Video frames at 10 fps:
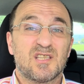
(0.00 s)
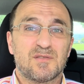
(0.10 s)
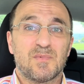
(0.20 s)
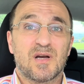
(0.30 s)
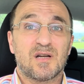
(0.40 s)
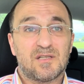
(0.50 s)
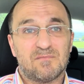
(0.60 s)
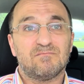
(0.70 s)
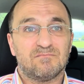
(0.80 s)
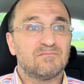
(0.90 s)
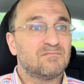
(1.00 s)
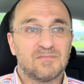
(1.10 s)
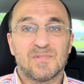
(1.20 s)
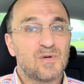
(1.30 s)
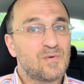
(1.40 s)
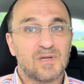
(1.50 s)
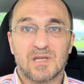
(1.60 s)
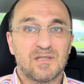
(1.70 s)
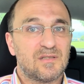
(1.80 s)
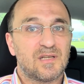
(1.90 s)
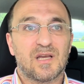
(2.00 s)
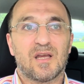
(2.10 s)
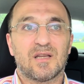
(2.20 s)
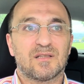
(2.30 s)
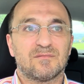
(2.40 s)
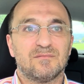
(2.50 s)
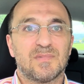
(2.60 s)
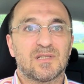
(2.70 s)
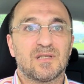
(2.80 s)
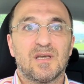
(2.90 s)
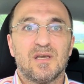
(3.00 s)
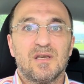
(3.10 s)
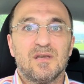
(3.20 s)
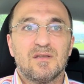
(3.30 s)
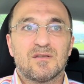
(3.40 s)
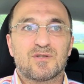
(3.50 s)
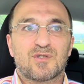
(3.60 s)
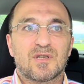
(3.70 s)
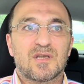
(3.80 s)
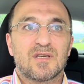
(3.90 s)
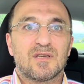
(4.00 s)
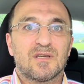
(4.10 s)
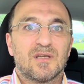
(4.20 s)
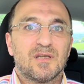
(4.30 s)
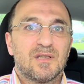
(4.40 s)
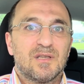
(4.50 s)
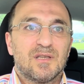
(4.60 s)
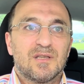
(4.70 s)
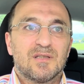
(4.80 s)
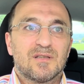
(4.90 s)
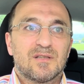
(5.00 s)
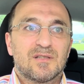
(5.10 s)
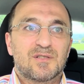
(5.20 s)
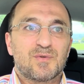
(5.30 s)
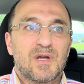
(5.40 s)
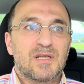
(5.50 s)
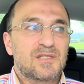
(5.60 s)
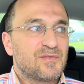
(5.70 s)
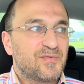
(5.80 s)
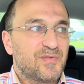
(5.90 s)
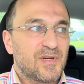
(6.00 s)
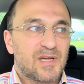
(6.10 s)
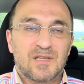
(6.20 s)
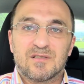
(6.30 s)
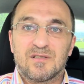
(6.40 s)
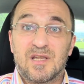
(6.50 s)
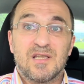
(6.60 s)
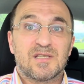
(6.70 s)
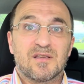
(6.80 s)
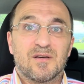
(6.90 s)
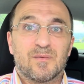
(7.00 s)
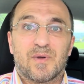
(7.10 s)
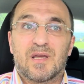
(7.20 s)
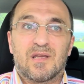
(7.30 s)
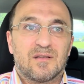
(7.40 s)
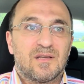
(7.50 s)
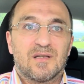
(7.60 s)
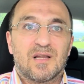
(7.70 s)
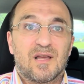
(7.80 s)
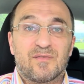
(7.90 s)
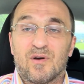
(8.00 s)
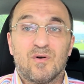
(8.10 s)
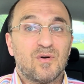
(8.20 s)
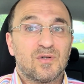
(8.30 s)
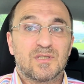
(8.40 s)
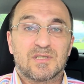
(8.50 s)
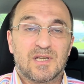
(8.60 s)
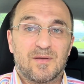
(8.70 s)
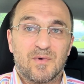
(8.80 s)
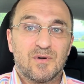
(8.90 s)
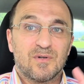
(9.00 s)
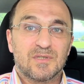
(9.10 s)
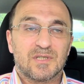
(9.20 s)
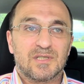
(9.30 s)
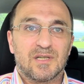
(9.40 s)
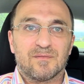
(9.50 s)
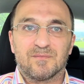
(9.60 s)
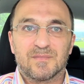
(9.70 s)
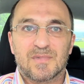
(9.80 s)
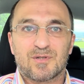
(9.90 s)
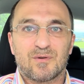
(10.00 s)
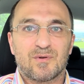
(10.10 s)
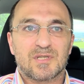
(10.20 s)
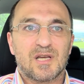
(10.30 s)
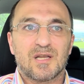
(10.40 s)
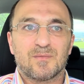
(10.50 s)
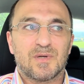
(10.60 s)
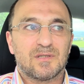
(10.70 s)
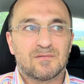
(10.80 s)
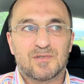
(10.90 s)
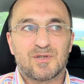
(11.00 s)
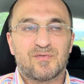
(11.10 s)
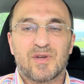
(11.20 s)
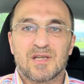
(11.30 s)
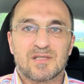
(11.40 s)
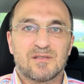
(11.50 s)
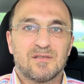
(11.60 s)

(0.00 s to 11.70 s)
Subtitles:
smart, no one can deny that, but she tries to find the easier way in life all the time. She resigned when she faced